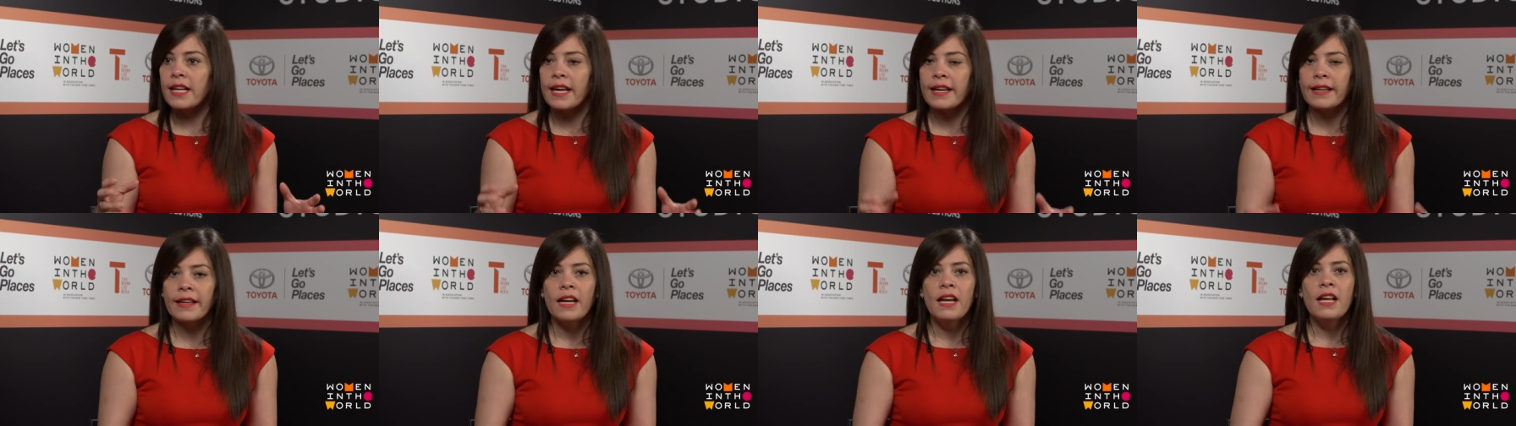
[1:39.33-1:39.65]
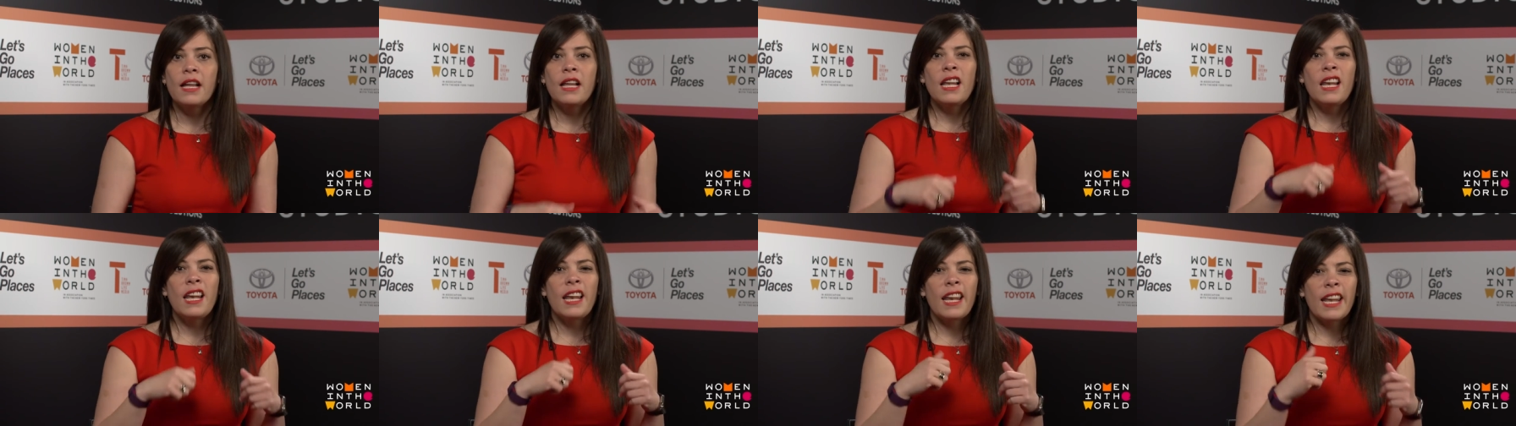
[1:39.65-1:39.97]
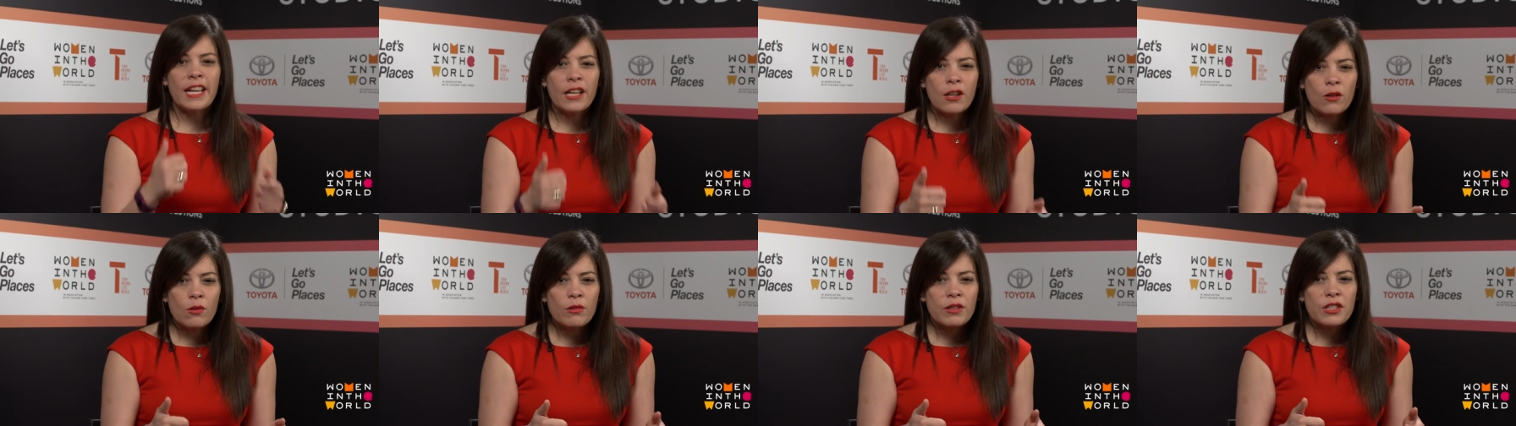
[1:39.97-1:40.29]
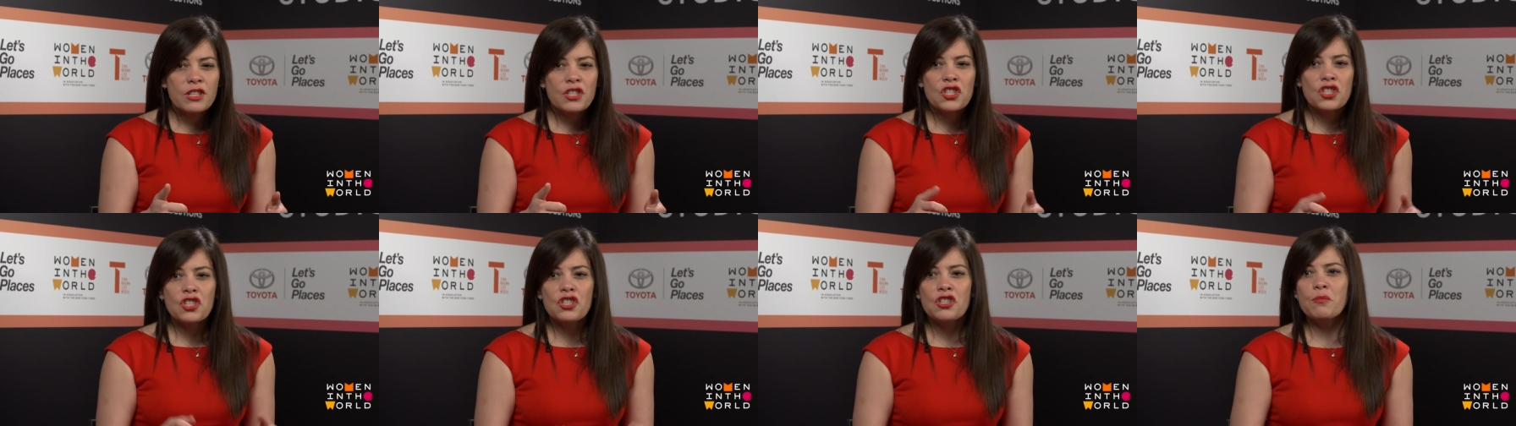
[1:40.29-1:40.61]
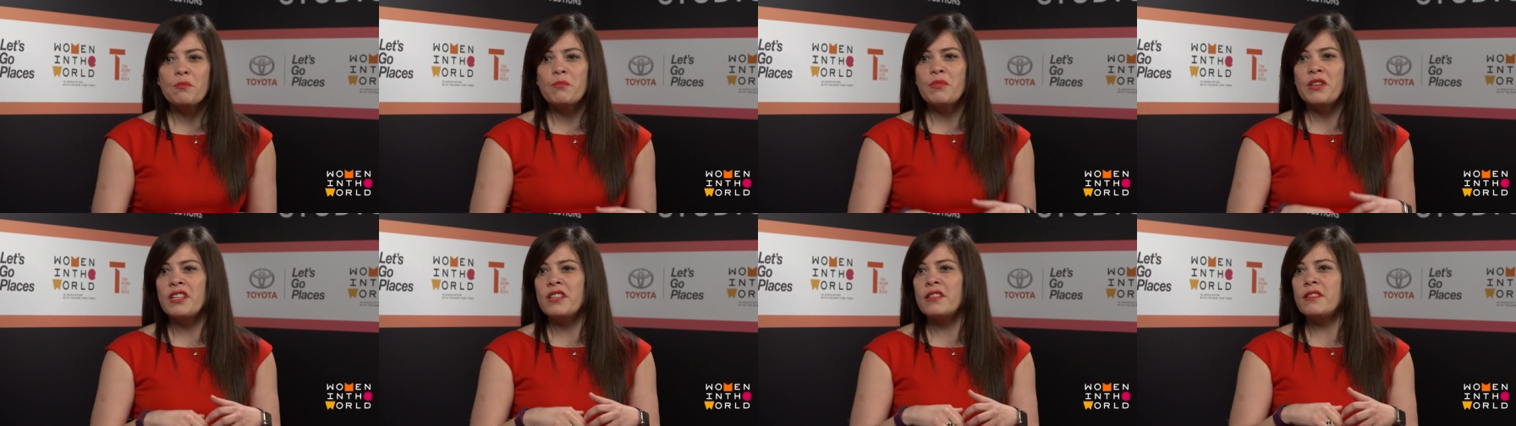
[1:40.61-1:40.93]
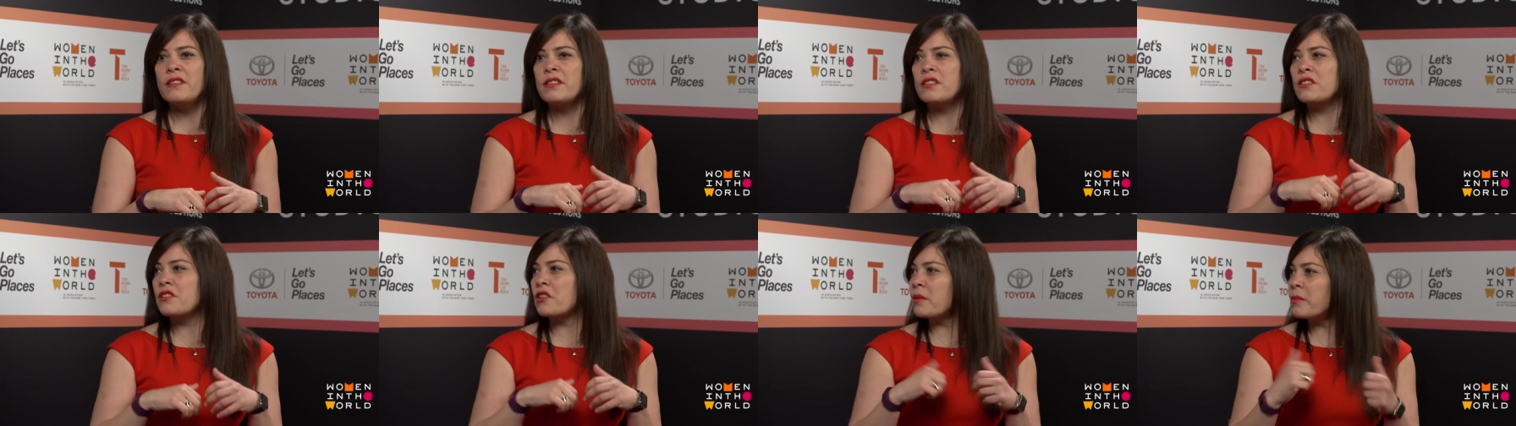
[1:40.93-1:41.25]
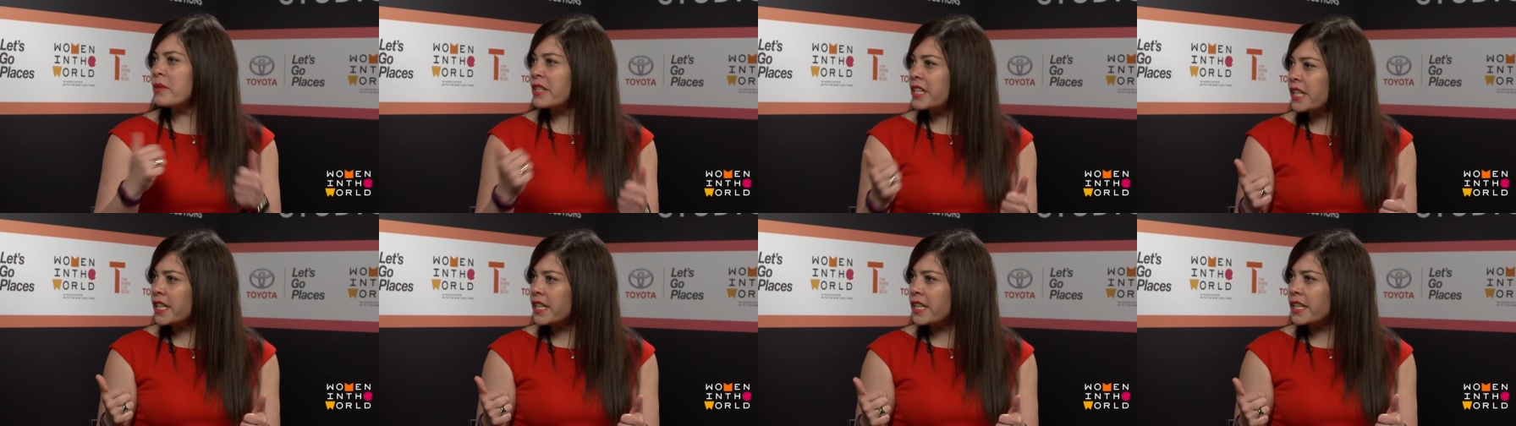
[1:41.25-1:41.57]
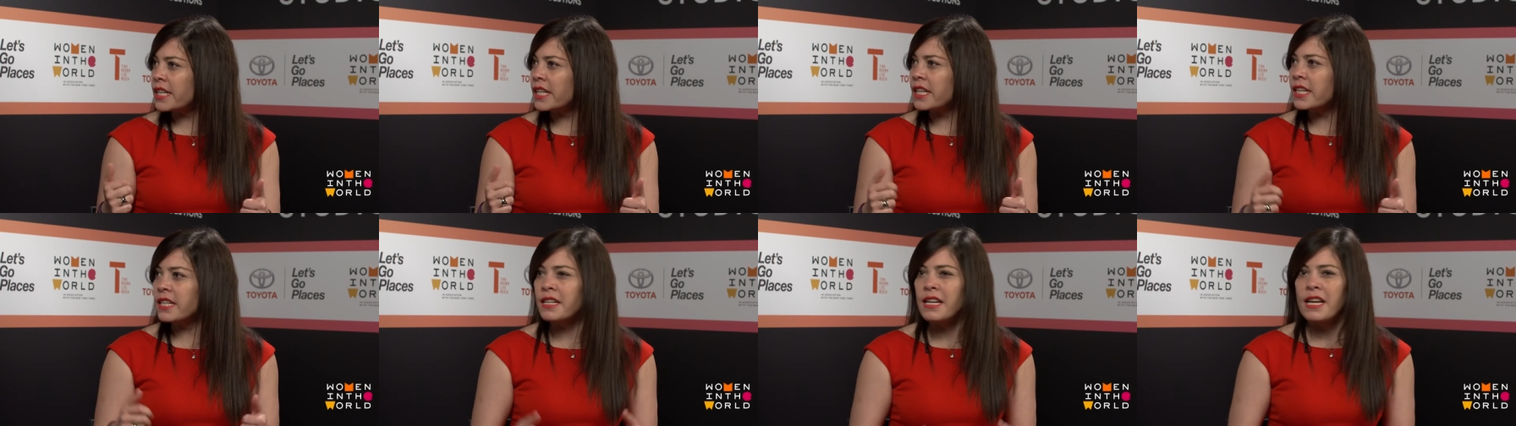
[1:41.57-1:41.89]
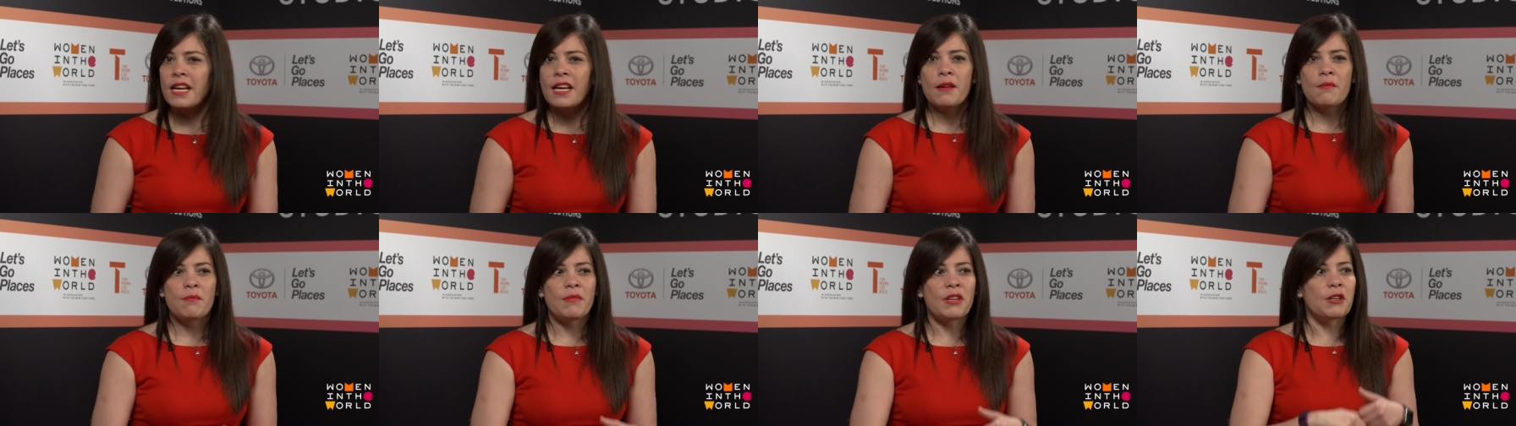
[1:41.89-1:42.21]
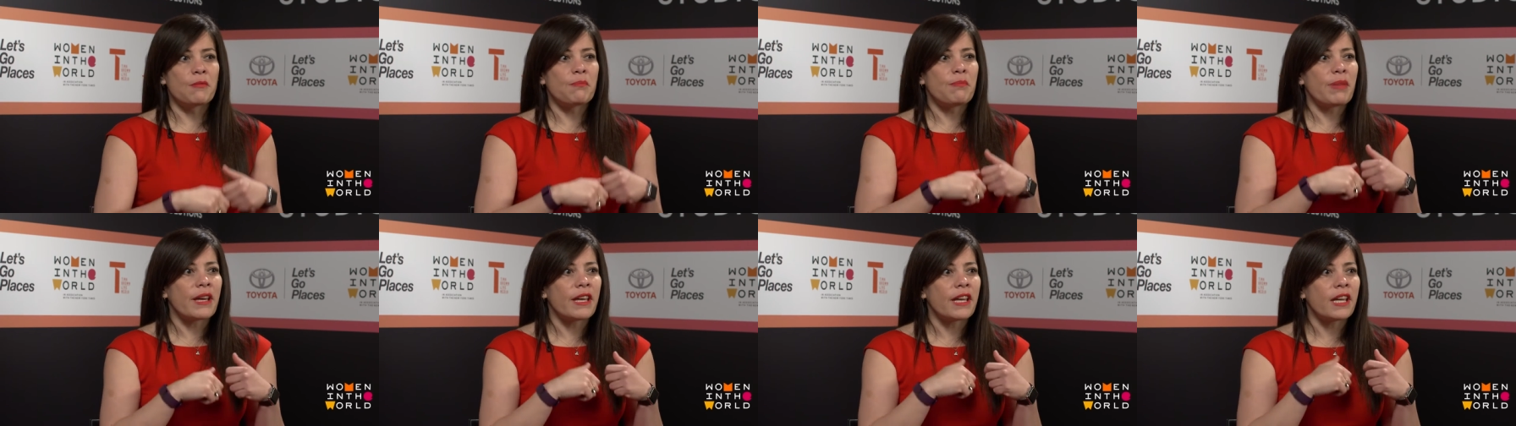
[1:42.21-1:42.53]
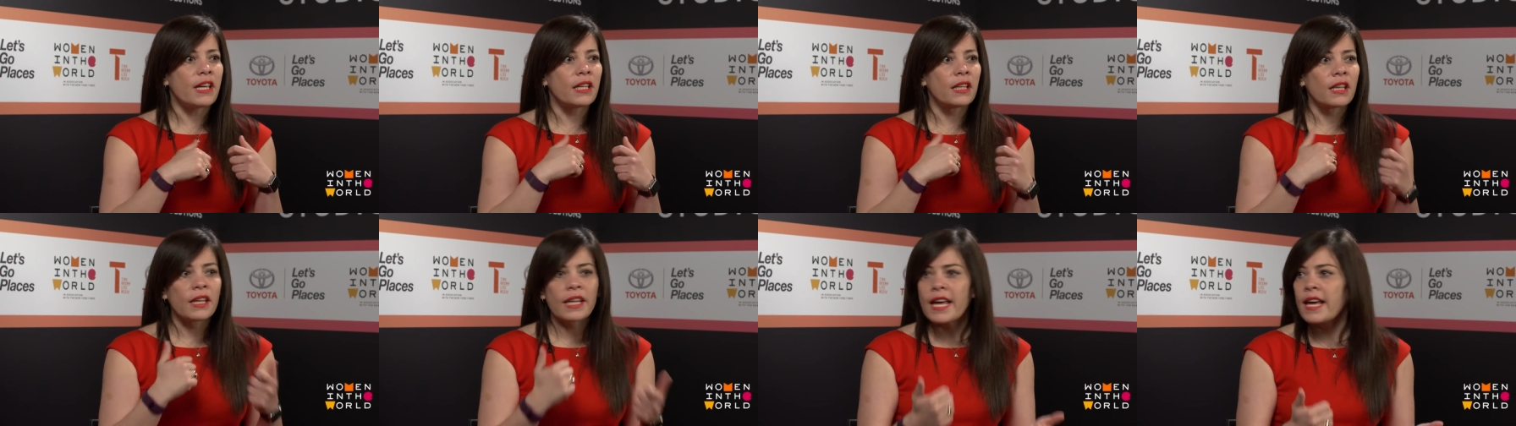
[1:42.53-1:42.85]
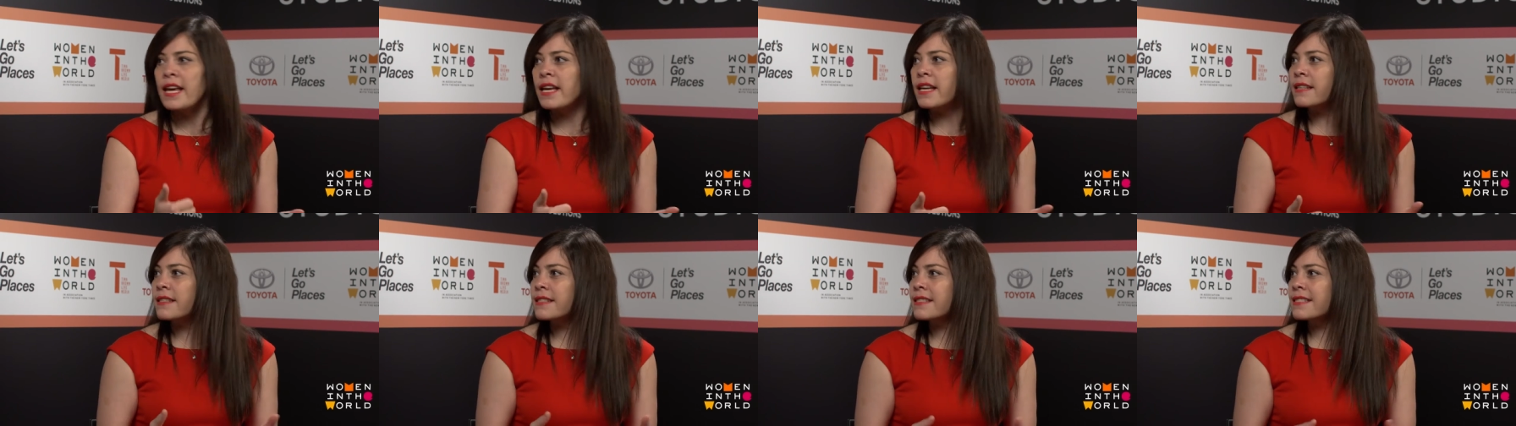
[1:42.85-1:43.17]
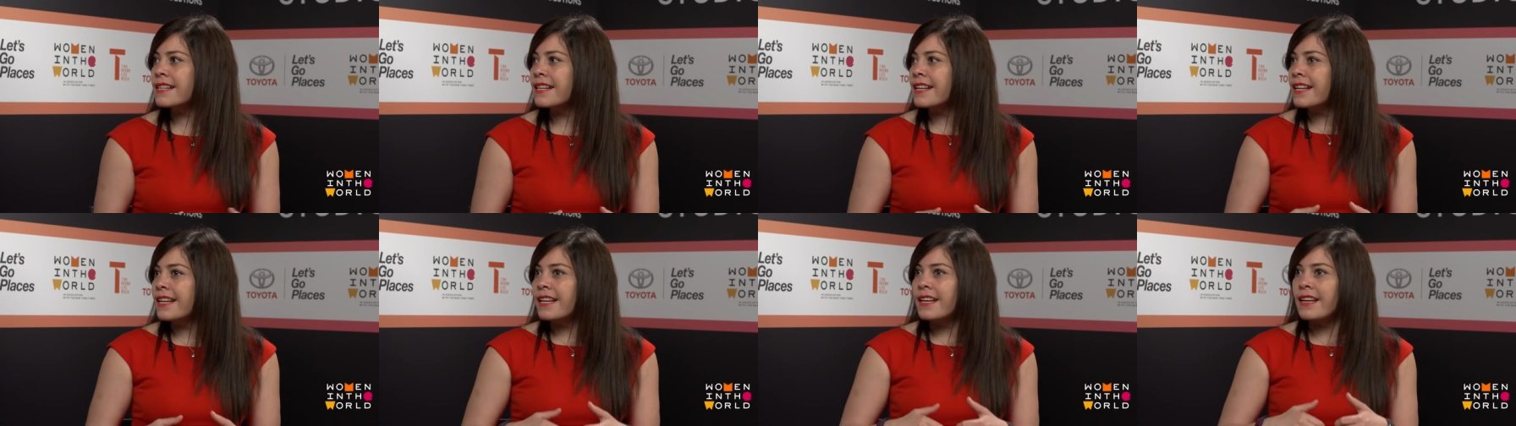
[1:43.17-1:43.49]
like language, being discriminated, being paid less,